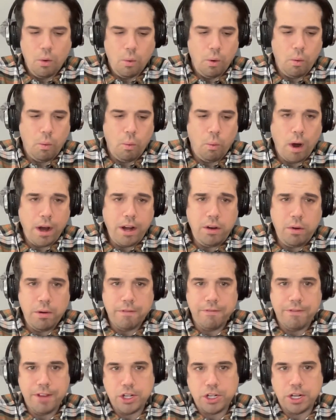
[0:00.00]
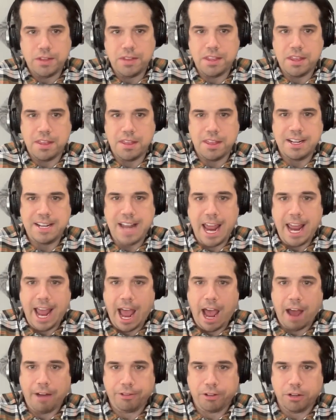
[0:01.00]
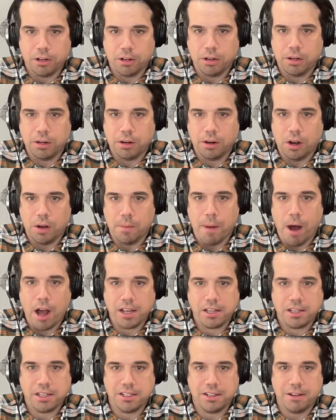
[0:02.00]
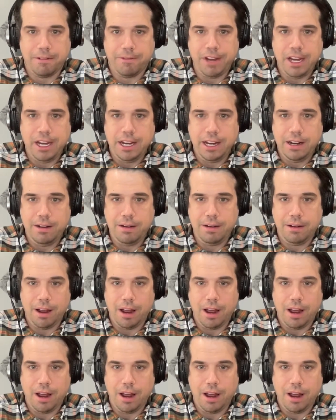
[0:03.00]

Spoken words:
What do you envision the day after Hamas is defeated?